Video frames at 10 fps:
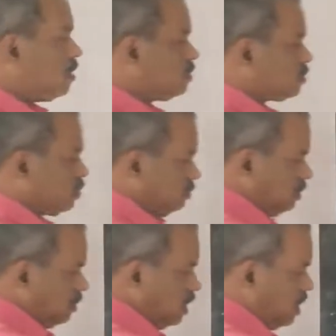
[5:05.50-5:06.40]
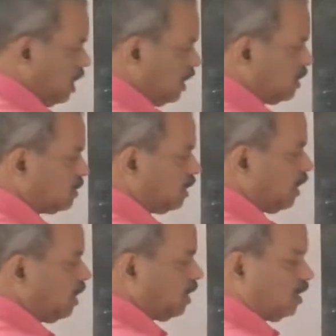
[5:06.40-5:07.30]
So angle
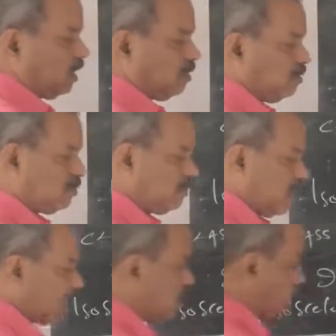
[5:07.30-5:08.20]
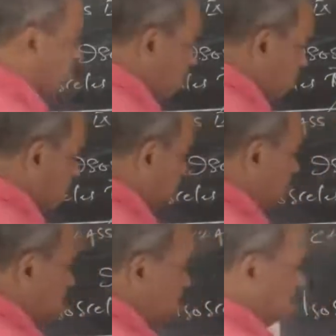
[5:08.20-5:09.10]
3 equal to angle 4.
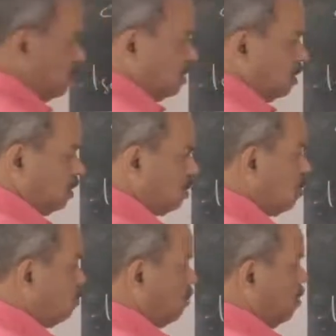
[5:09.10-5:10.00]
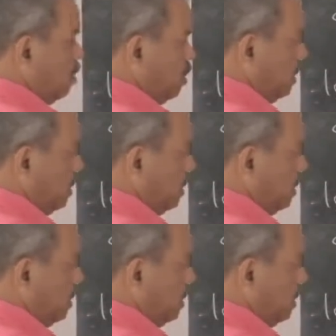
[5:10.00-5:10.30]
Now AD